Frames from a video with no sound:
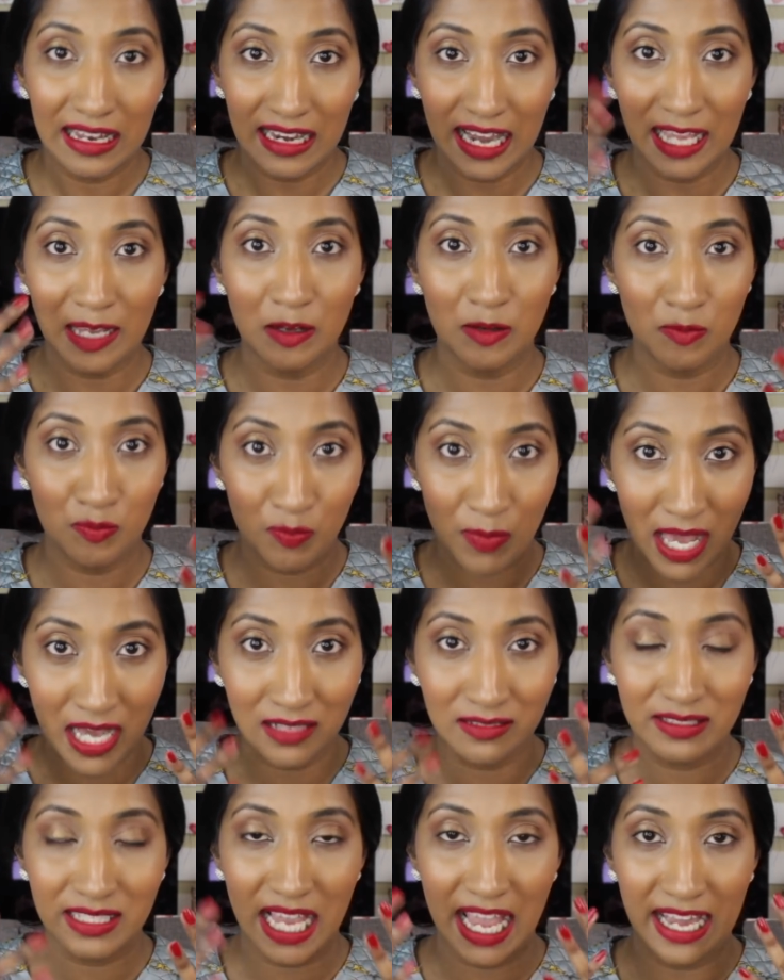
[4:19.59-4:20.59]
like
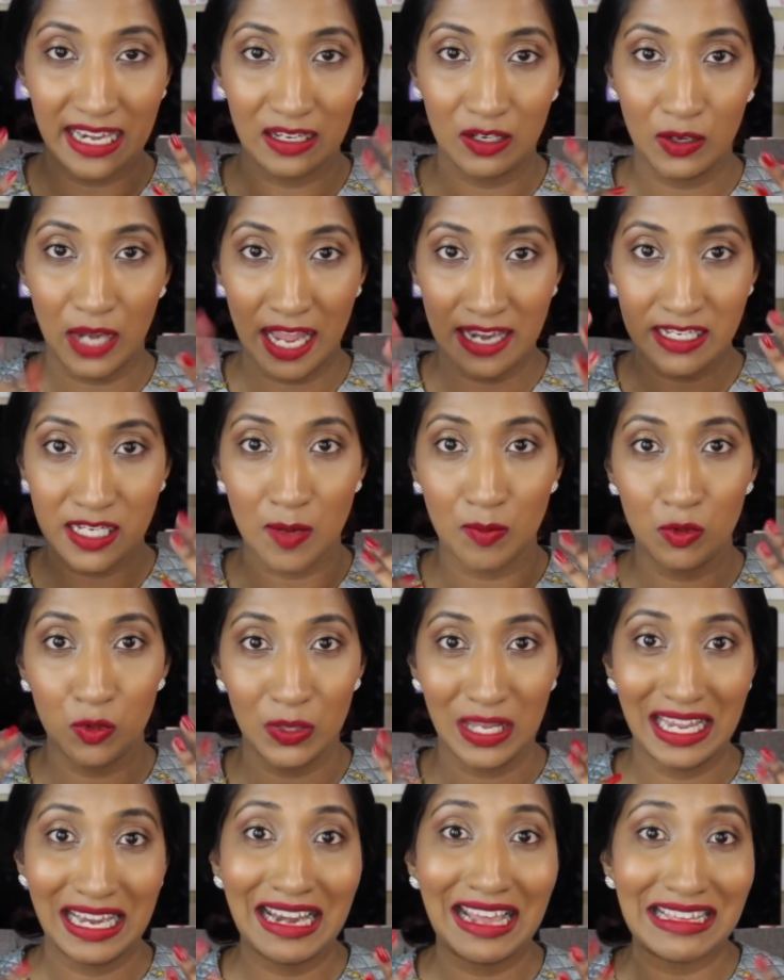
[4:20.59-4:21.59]
melt and end up
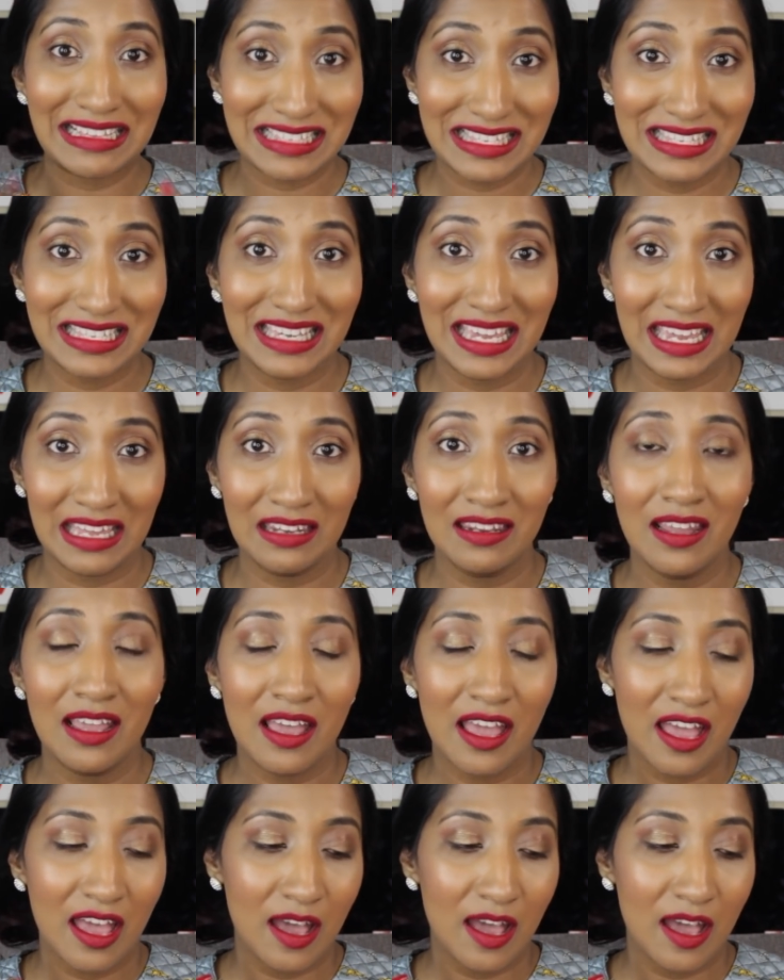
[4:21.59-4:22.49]
looking like skin.